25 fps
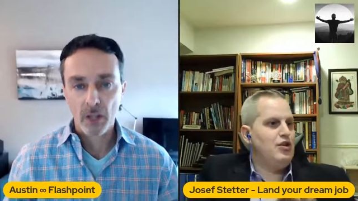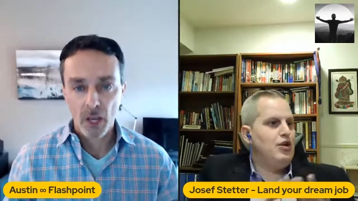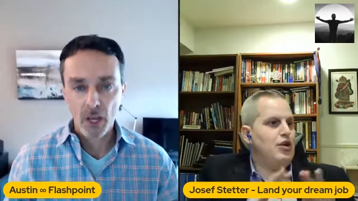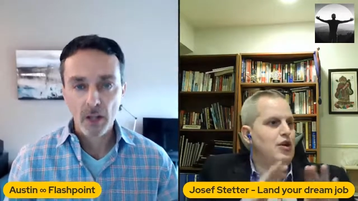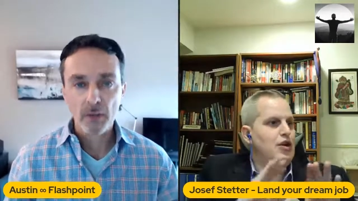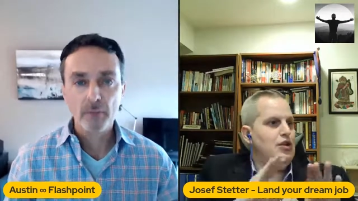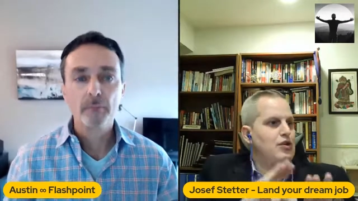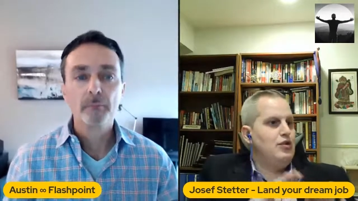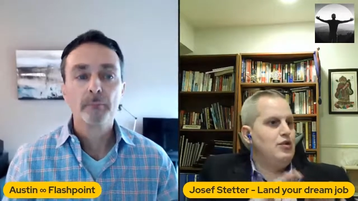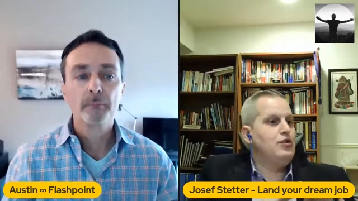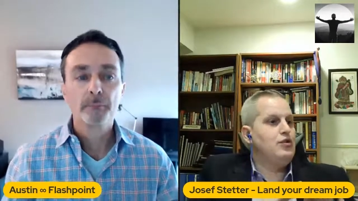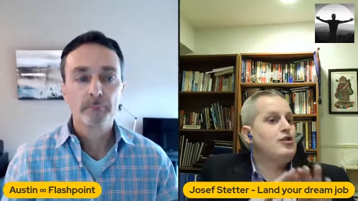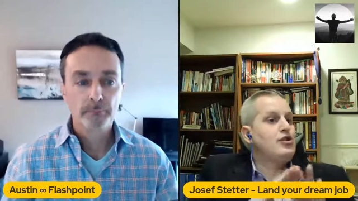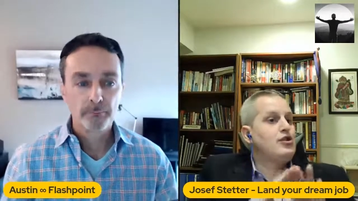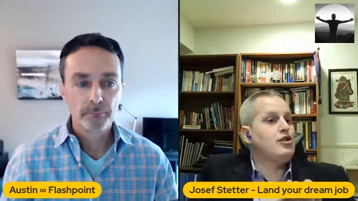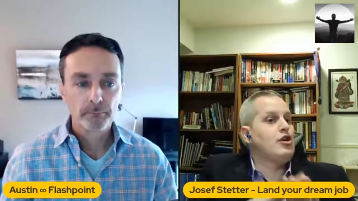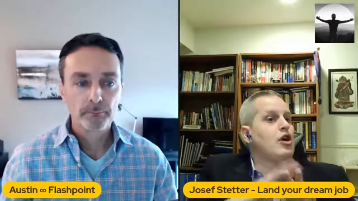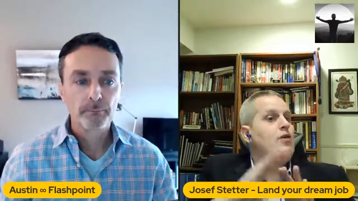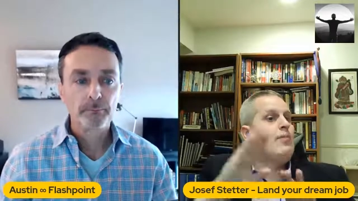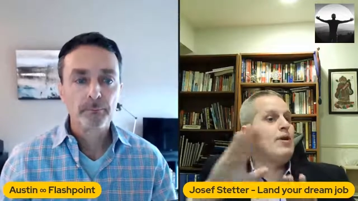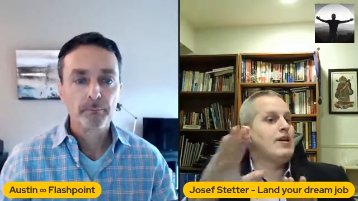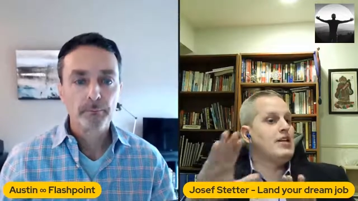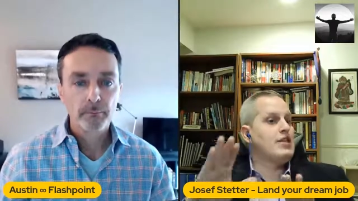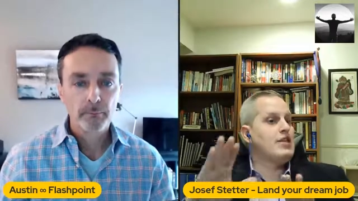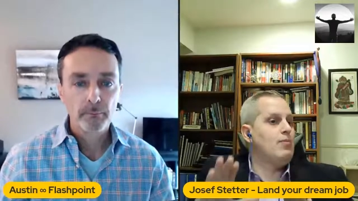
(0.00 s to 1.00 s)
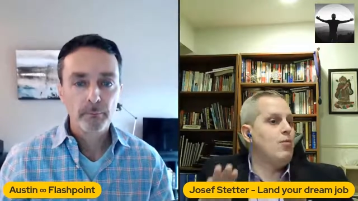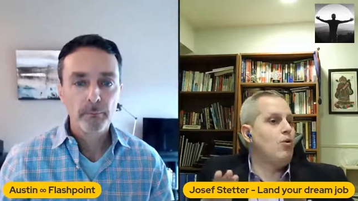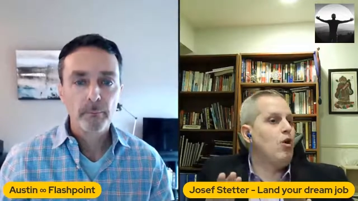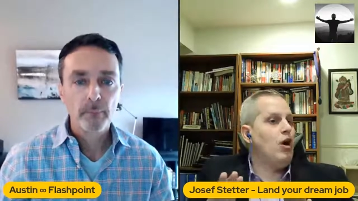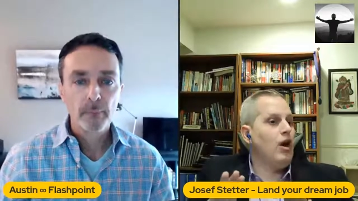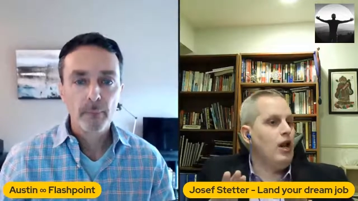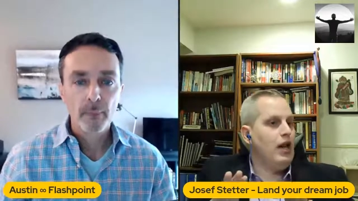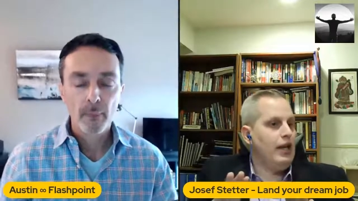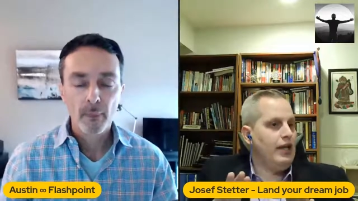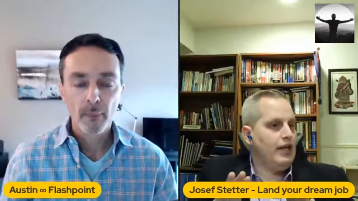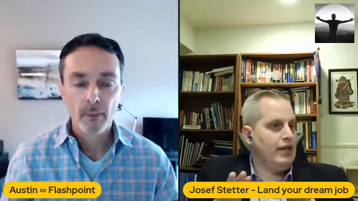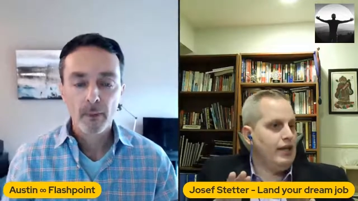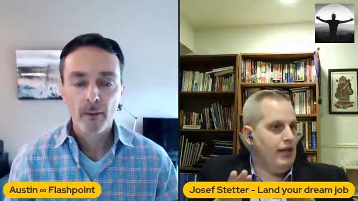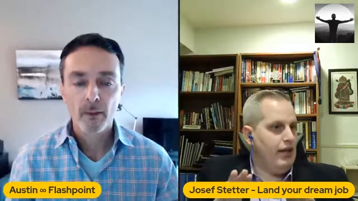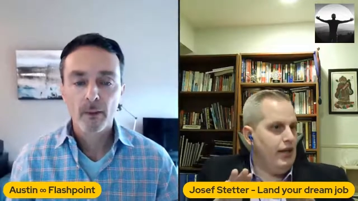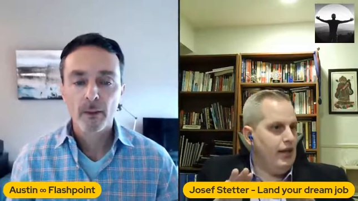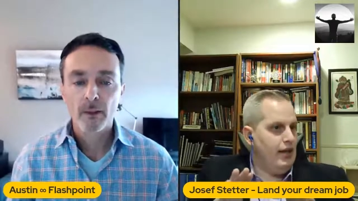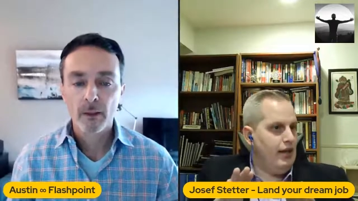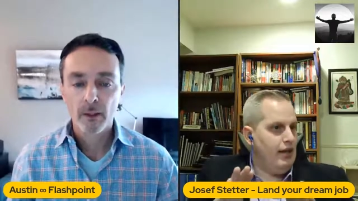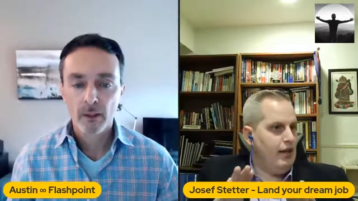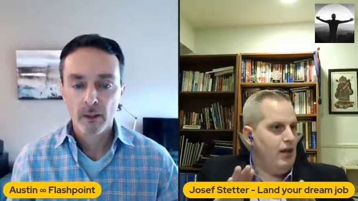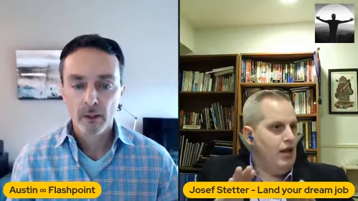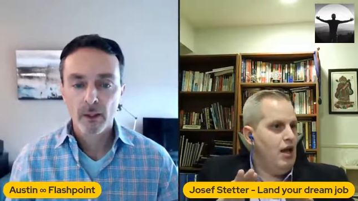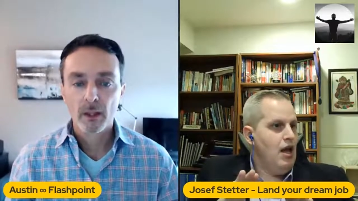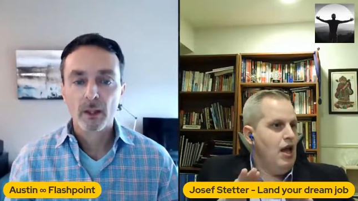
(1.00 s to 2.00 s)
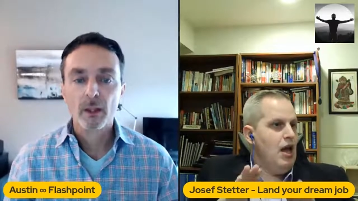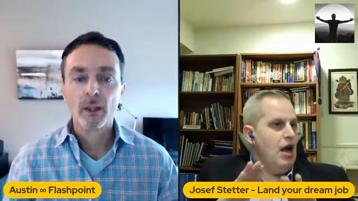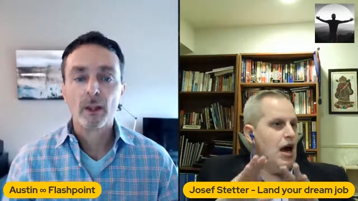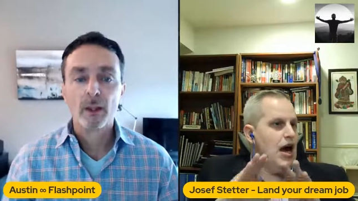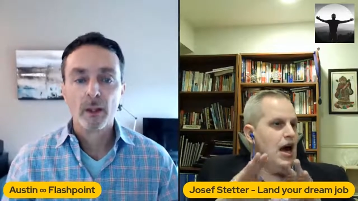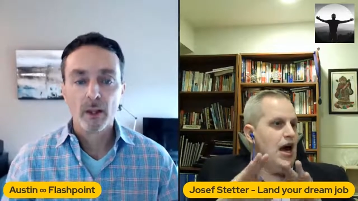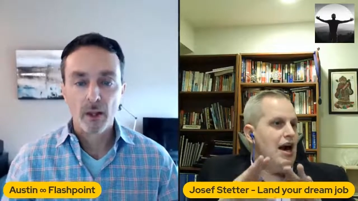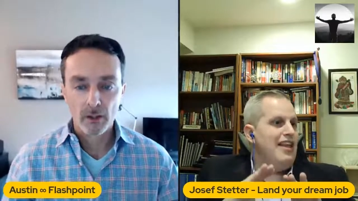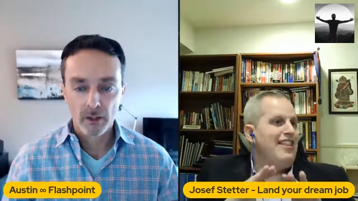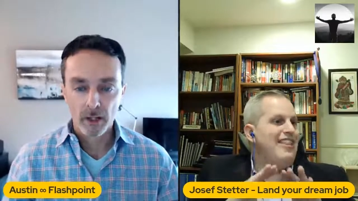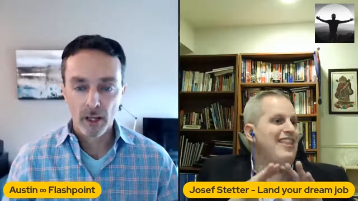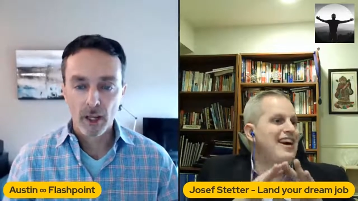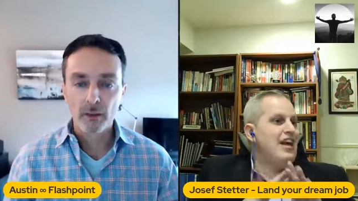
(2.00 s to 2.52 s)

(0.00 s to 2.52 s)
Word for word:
Speaker 1: you can do so much more on LinkedIn uh, okay.